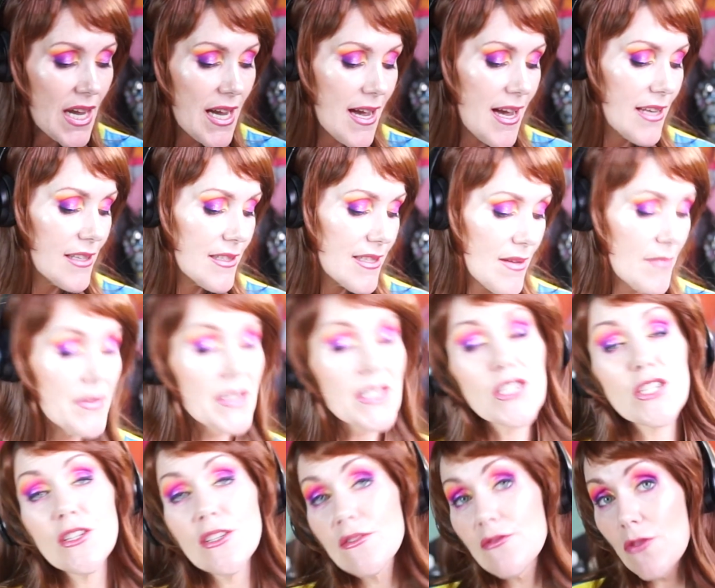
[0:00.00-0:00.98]
and something
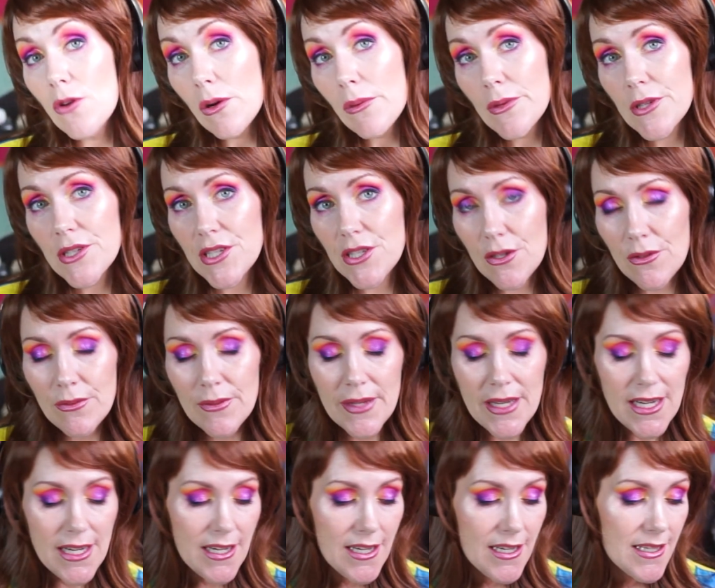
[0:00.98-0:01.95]
to look forward to.
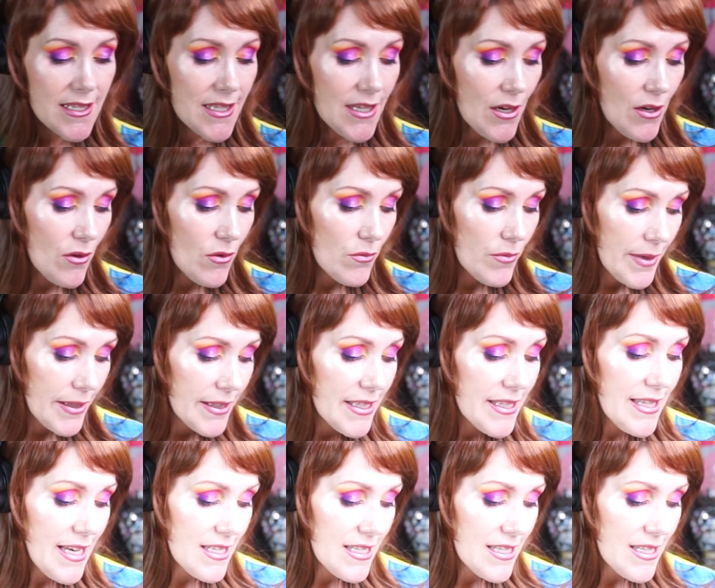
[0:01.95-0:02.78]
So really,